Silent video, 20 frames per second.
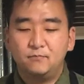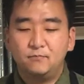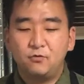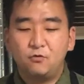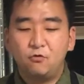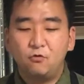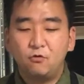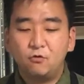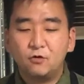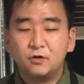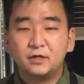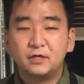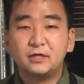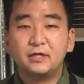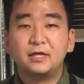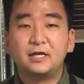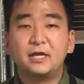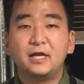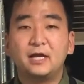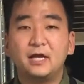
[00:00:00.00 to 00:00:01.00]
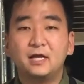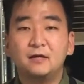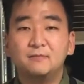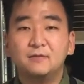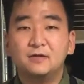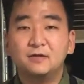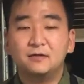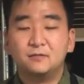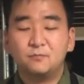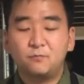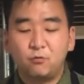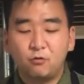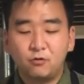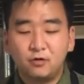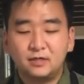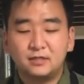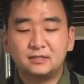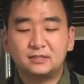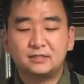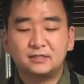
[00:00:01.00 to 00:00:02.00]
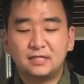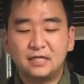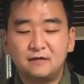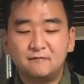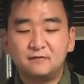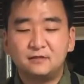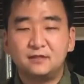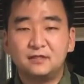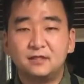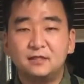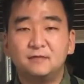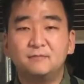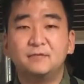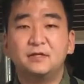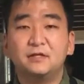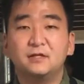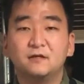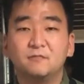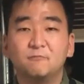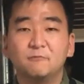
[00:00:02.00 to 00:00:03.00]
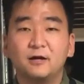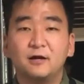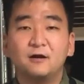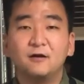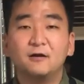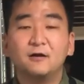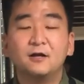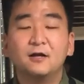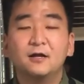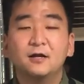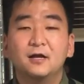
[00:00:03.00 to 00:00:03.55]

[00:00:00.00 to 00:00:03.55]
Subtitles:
Pork is safe to eat medium rare,